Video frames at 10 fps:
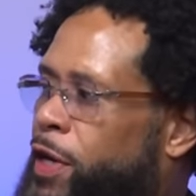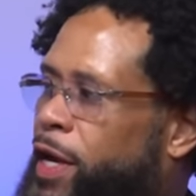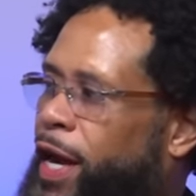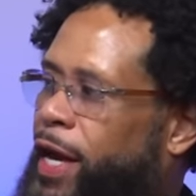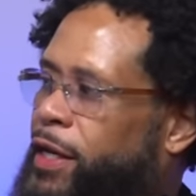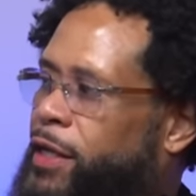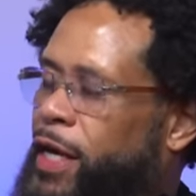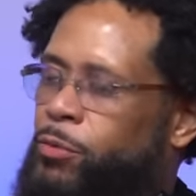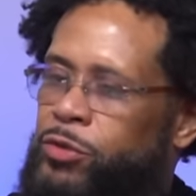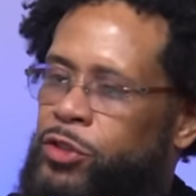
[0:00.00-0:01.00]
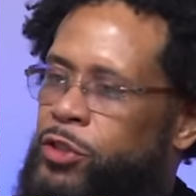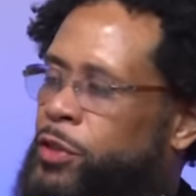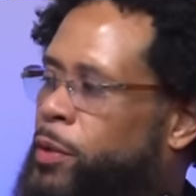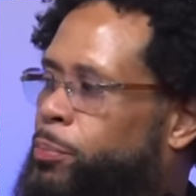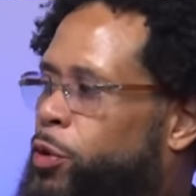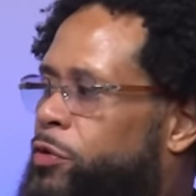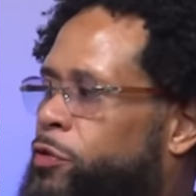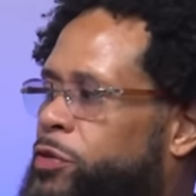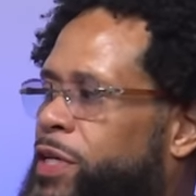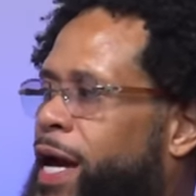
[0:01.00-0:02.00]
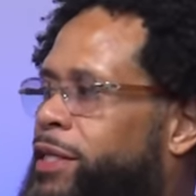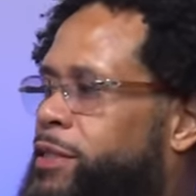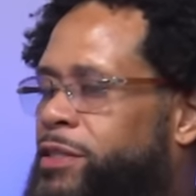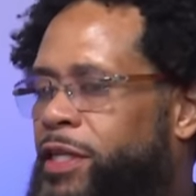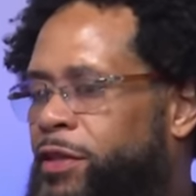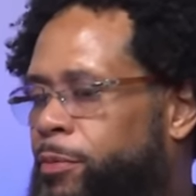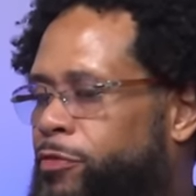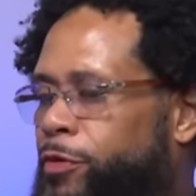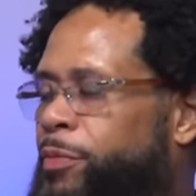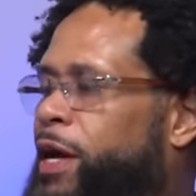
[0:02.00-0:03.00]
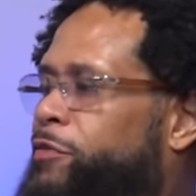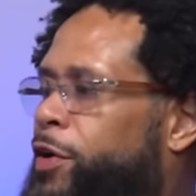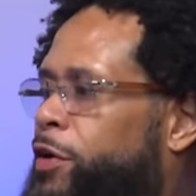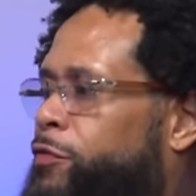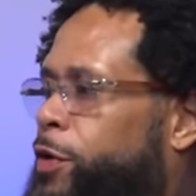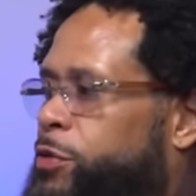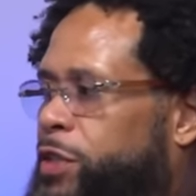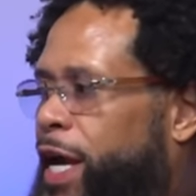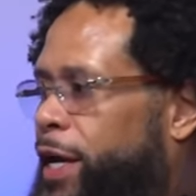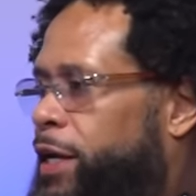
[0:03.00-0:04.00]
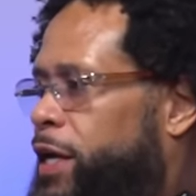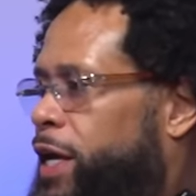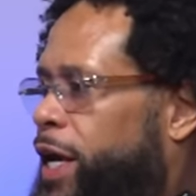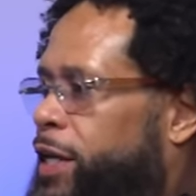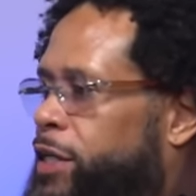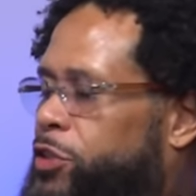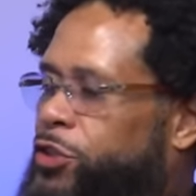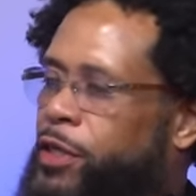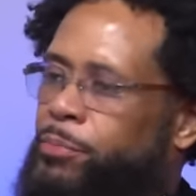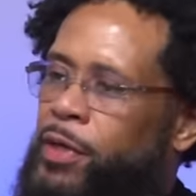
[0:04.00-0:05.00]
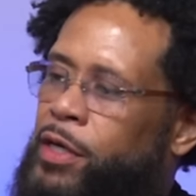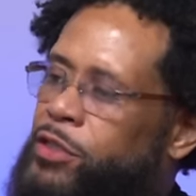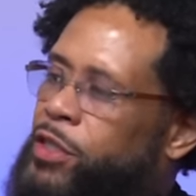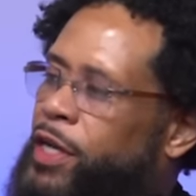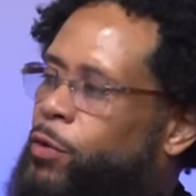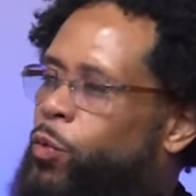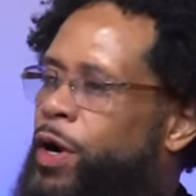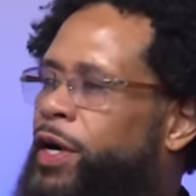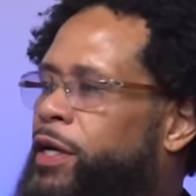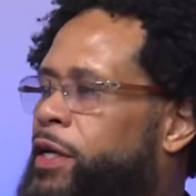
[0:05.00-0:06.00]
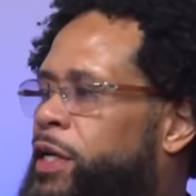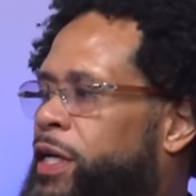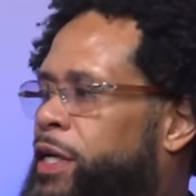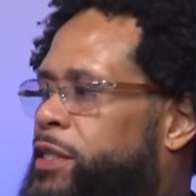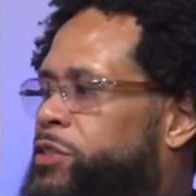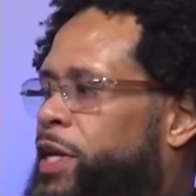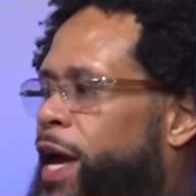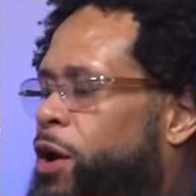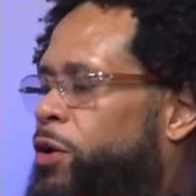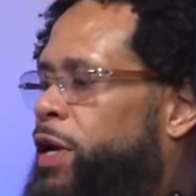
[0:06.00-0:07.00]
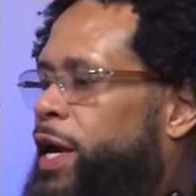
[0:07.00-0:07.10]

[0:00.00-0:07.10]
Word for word: and it was just a beautiful sight to see them from that very first day in the gym to where he, he is now.